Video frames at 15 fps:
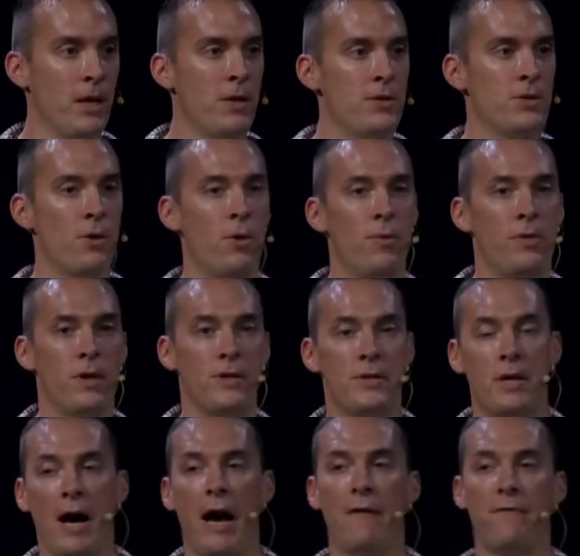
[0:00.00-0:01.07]
So there's
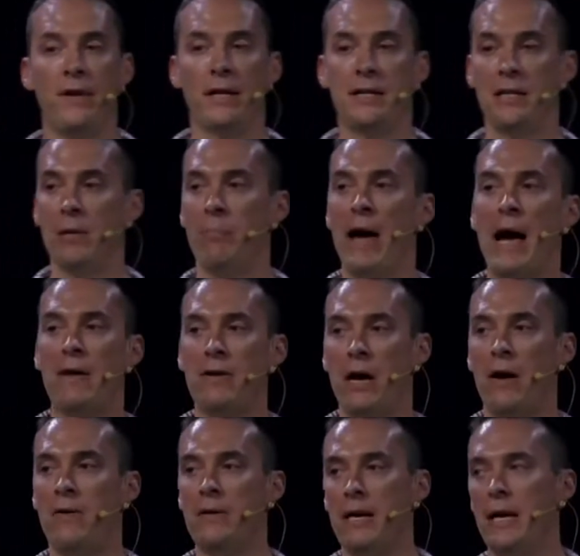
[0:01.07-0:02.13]
conflict in the
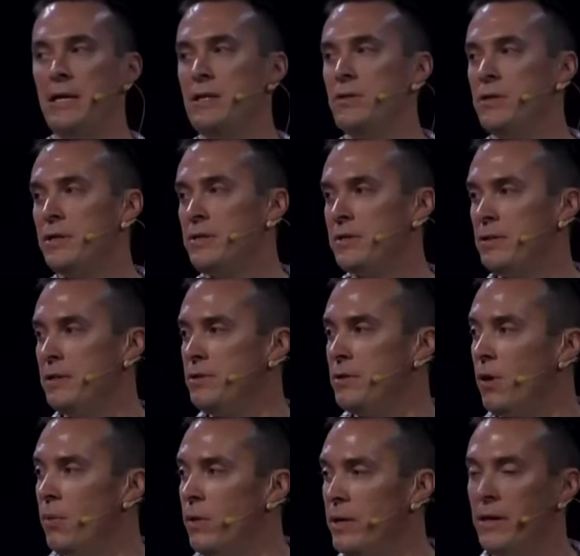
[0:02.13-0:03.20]
background, and you
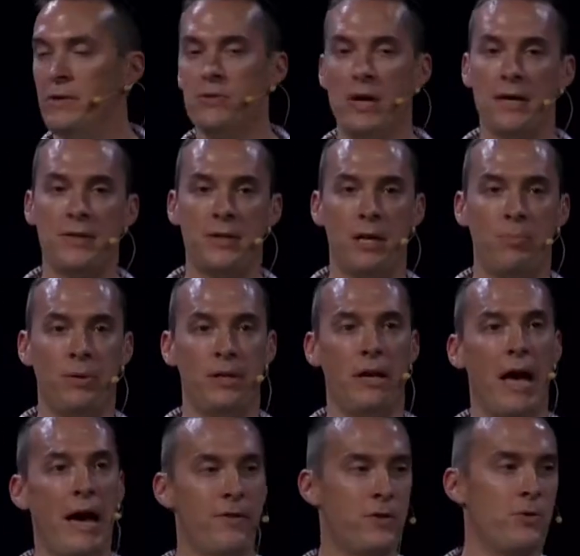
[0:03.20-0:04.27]
don't want to address it, but you
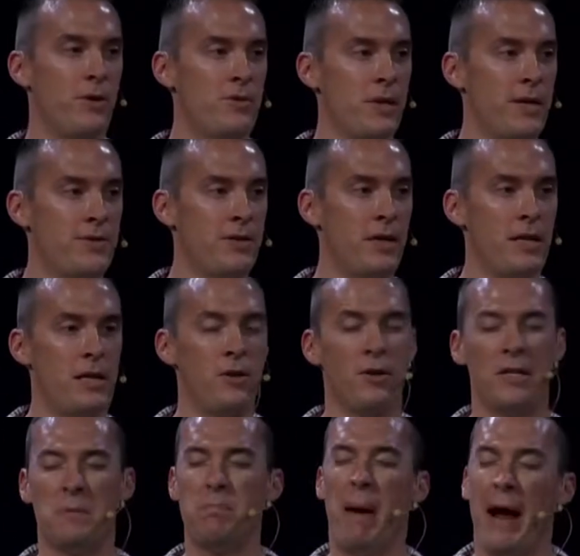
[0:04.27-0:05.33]
have to address it, and you're
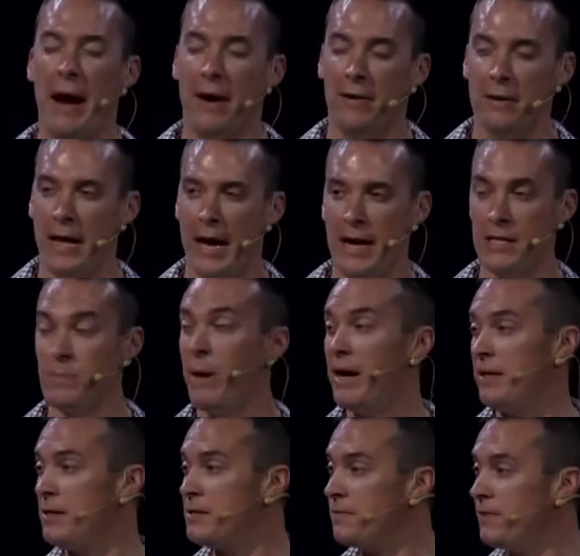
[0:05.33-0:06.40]
just paralyzed by
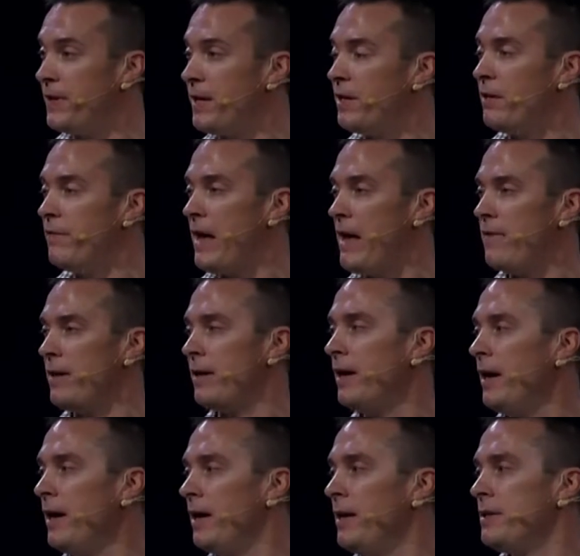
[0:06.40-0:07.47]
this fear of having
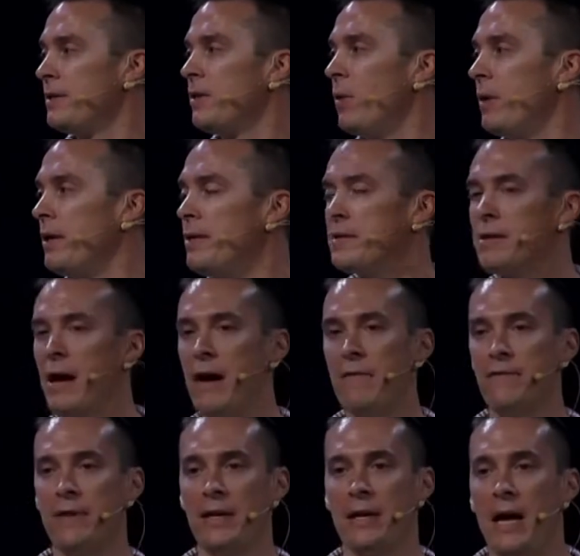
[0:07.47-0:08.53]
to go into this
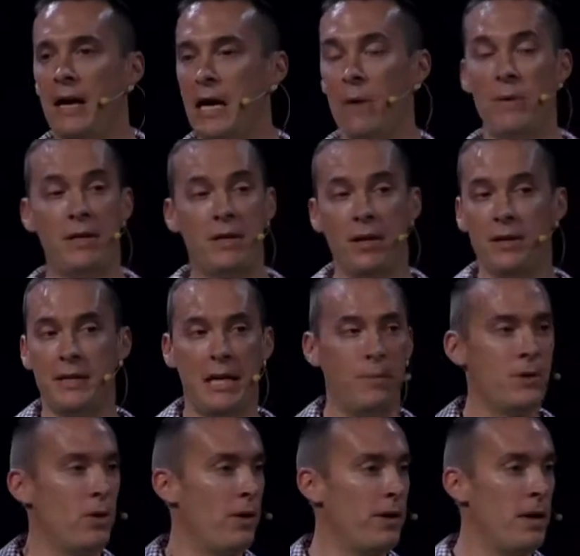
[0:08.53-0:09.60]
conflict. Now, we could keep
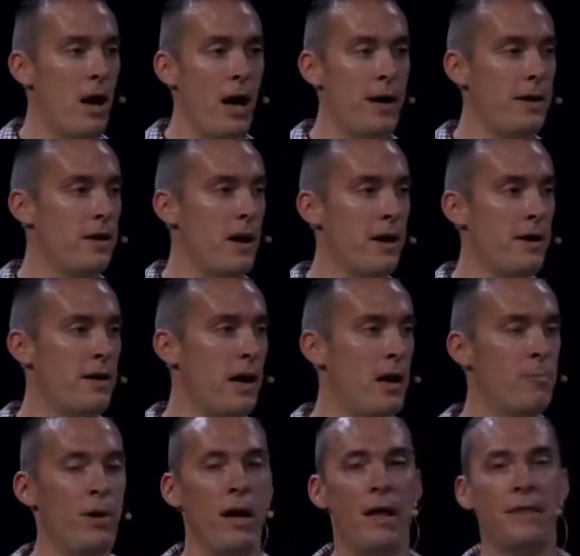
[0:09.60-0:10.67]
going on and on and on,
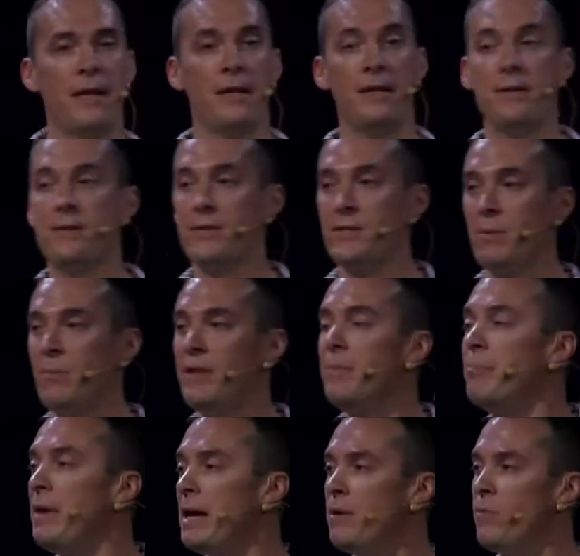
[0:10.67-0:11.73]
but I think these are some of the
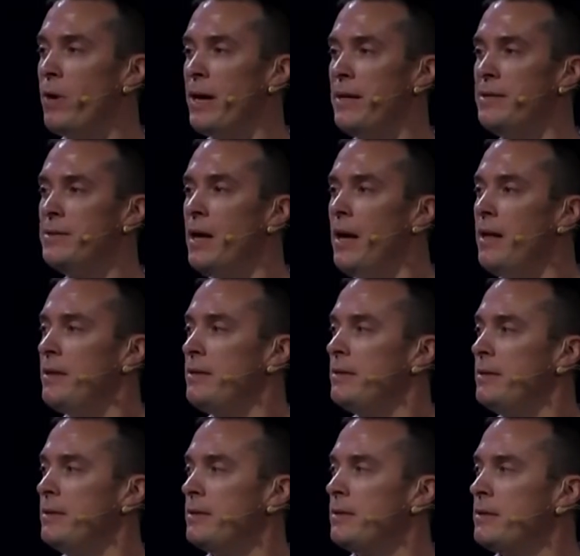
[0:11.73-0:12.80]
main ways,
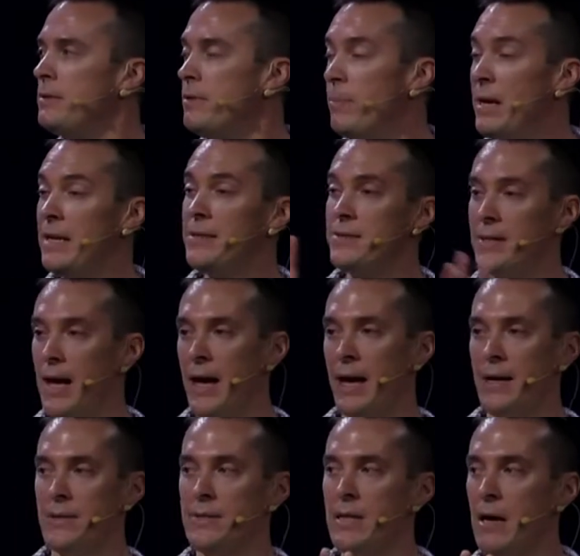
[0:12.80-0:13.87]
the main
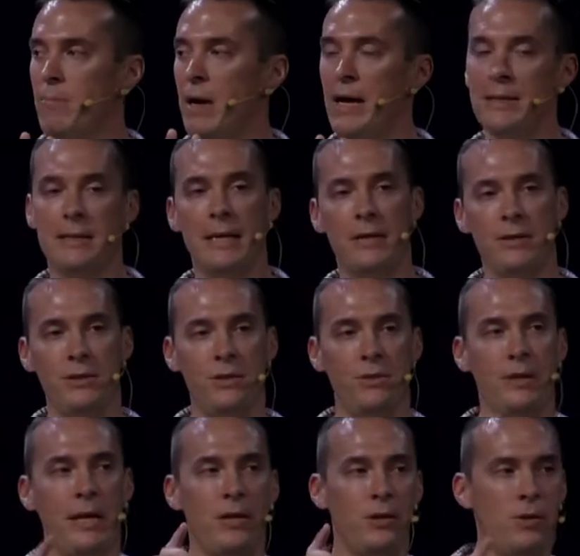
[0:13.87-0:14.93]
signs that might tell you
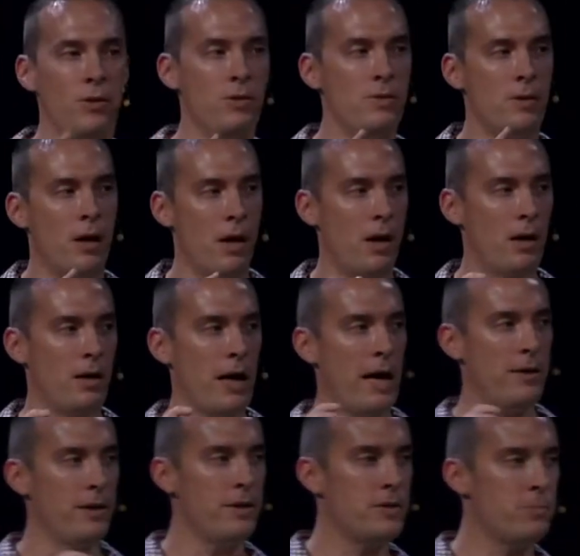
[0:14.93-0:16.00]
that you are at
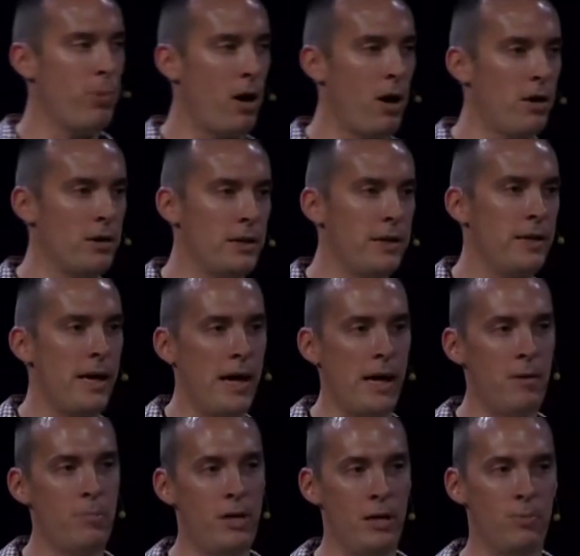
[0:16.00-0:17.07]
least partly a
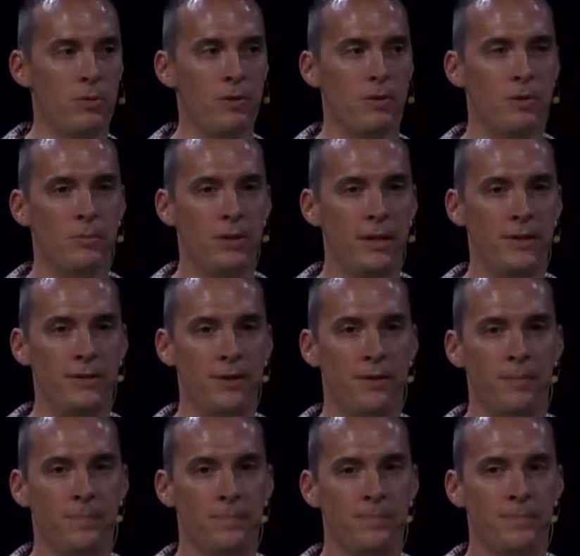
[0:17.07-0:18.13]
people pleaser.
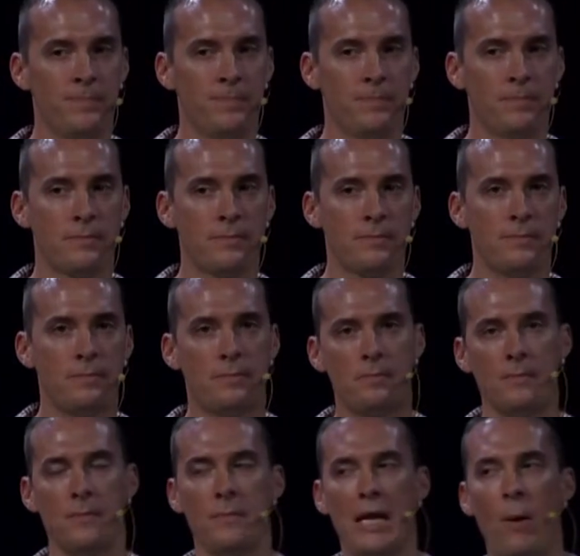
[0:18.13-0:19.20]

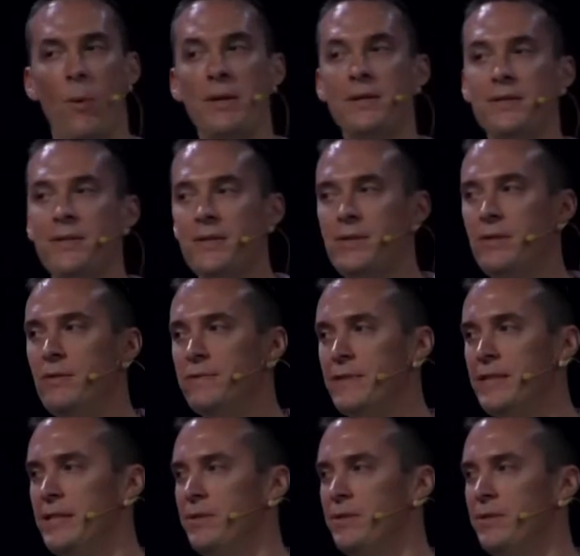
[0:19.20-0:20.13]
Now, what does this do for you?